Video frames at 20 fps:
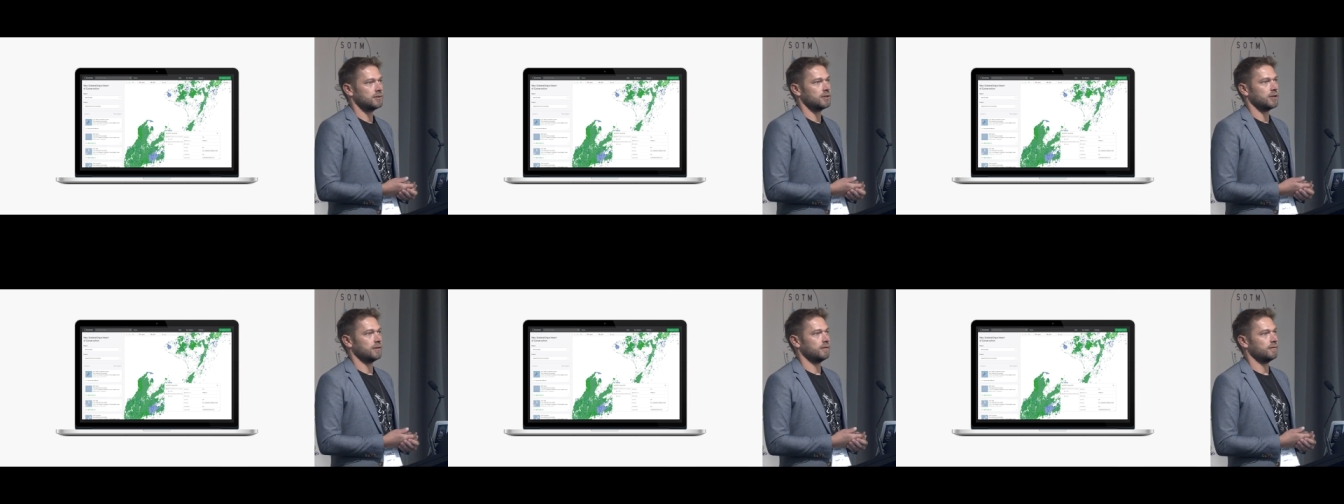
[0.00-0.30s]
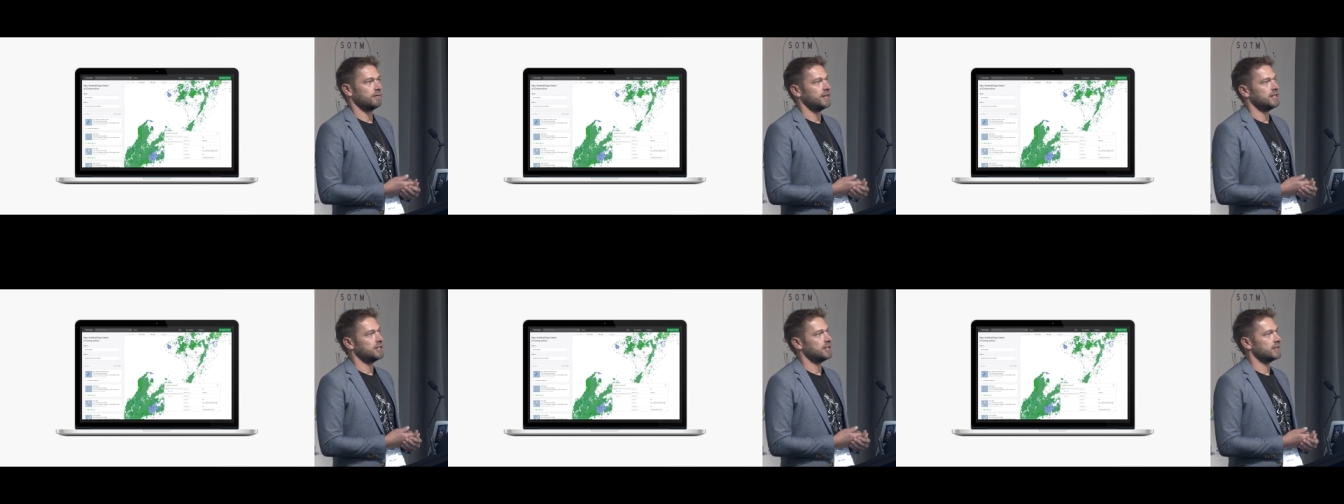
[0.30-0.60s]
certain
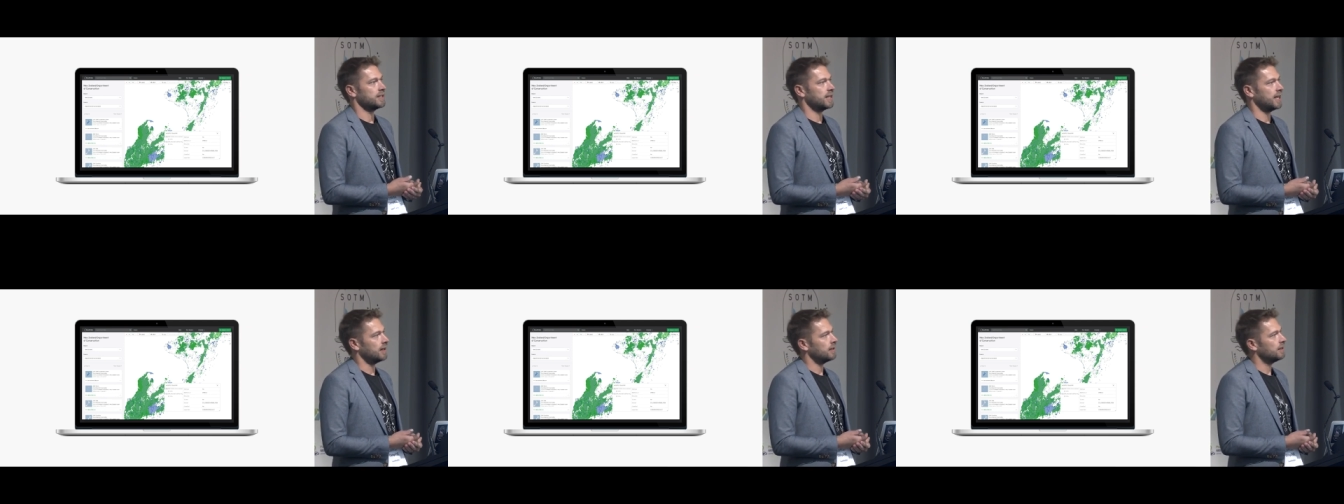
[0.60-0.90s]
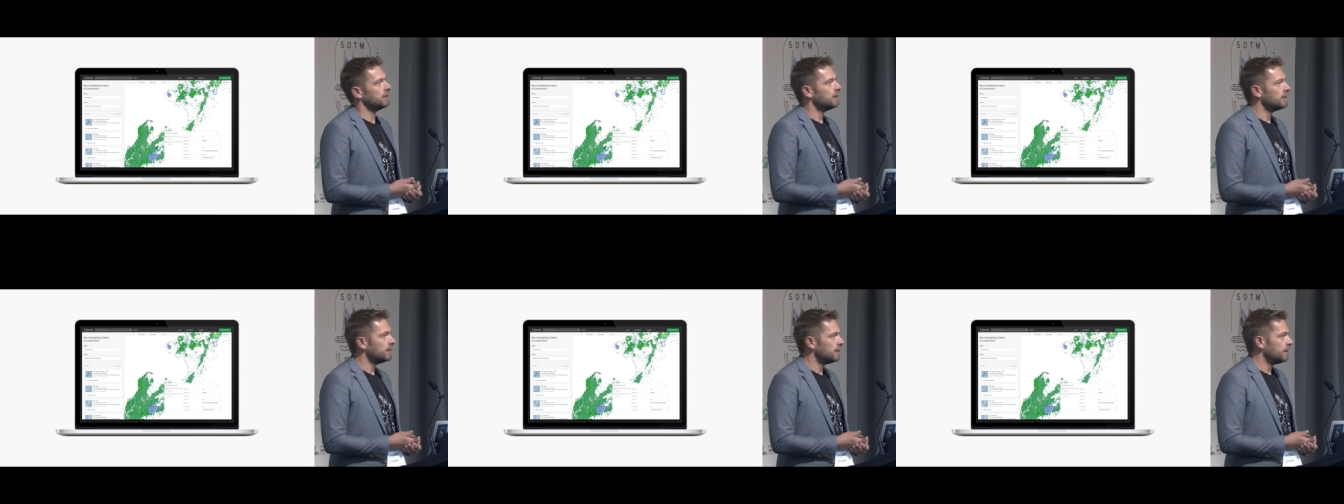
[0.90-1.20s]
features get
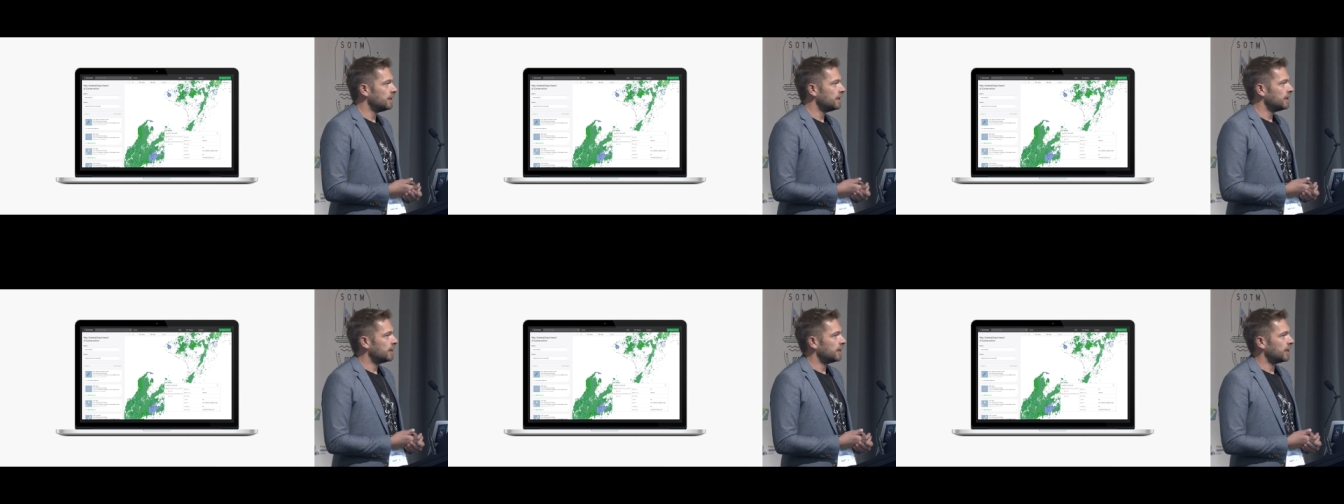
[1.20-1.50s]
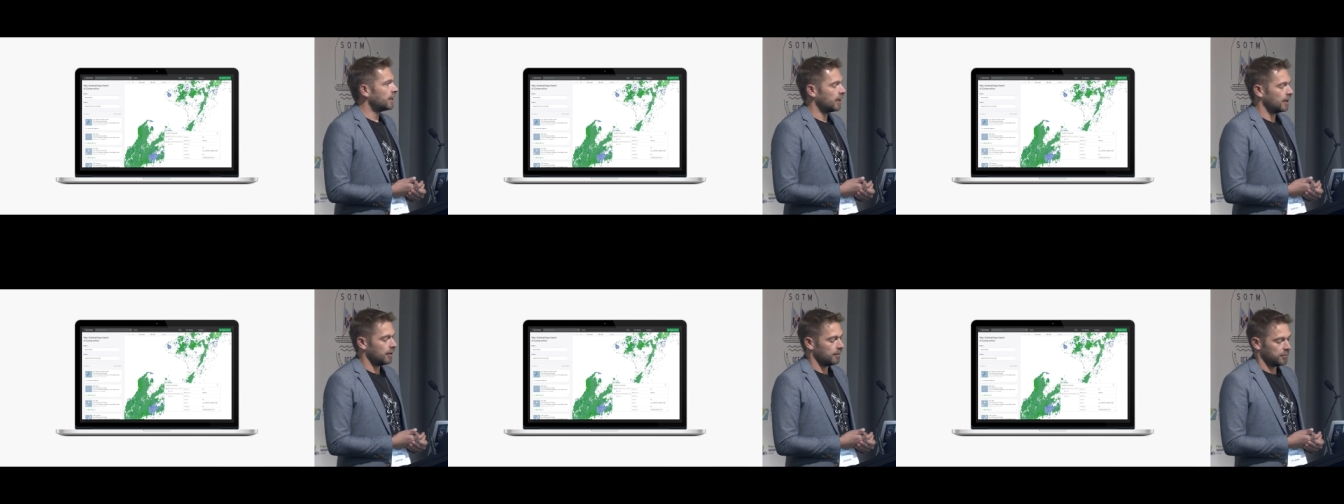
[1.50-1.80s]

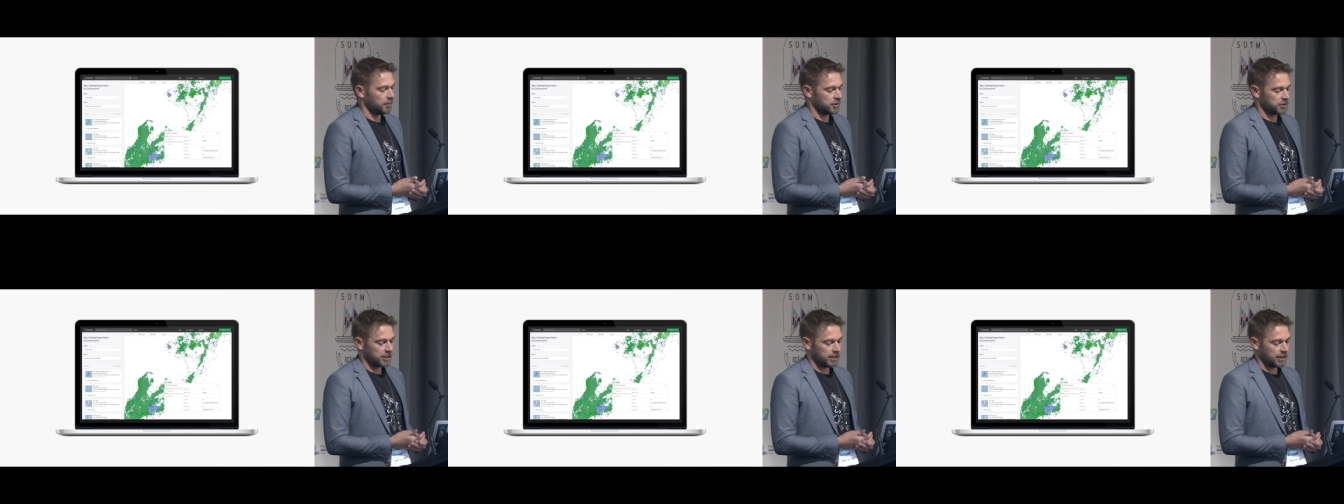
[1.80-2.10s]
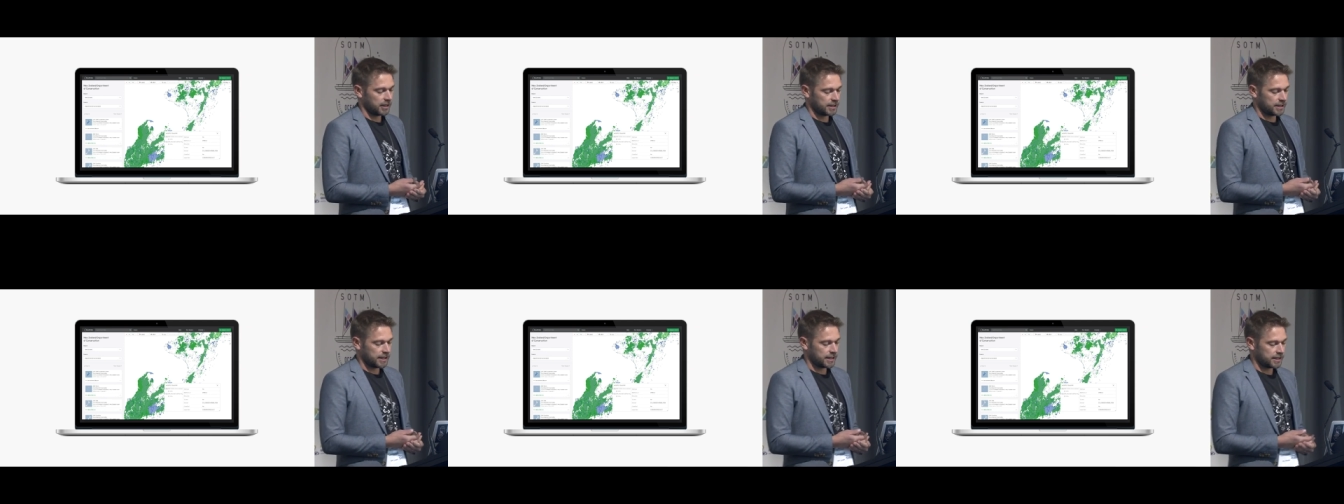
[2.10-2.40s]
uh, pushed
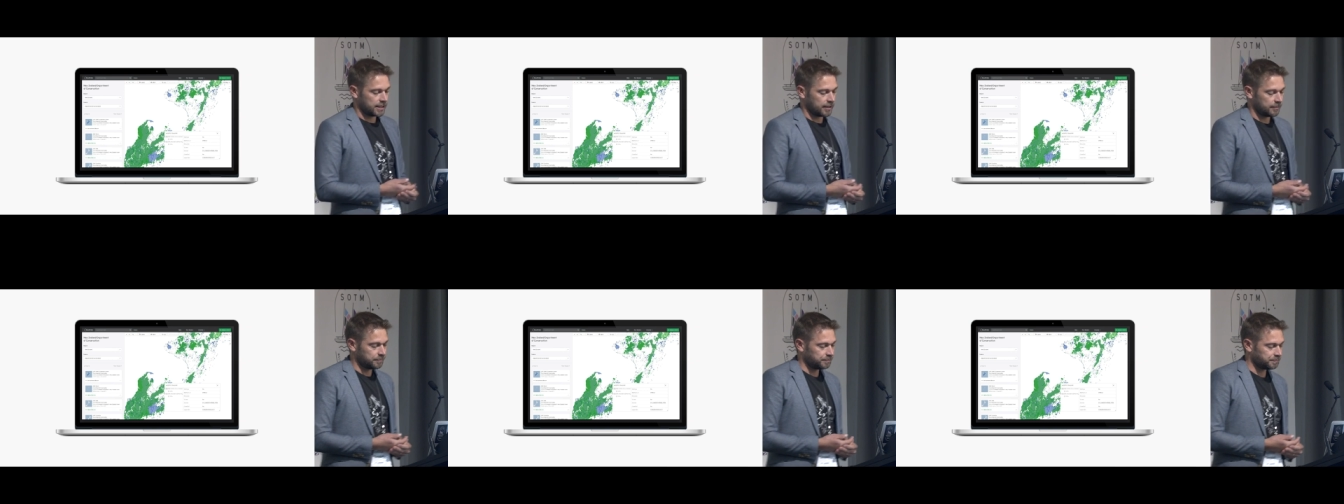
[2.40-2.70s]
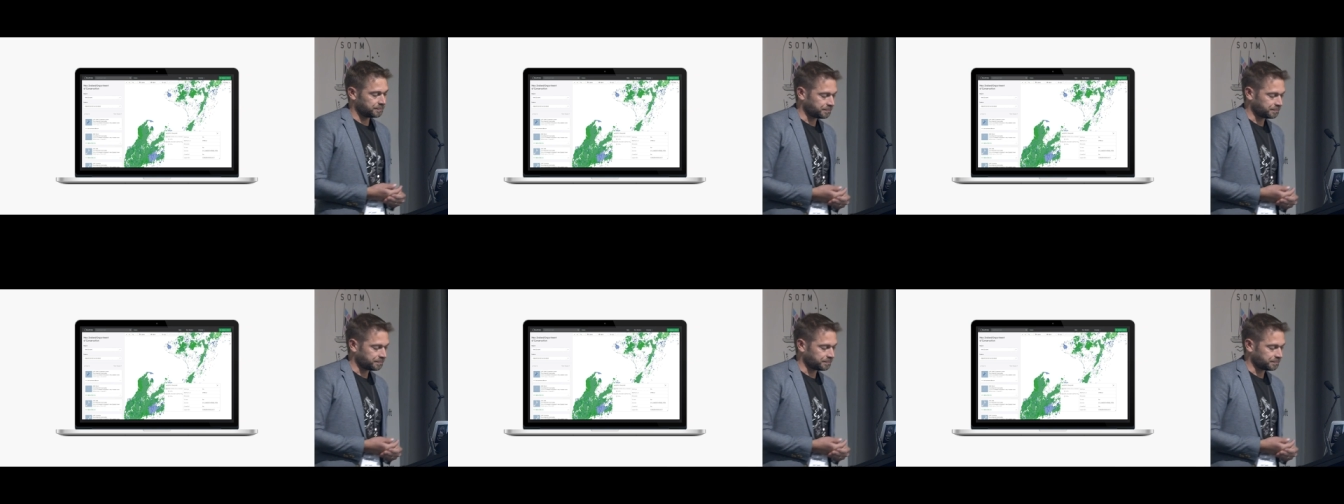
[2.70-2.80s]
in and tested.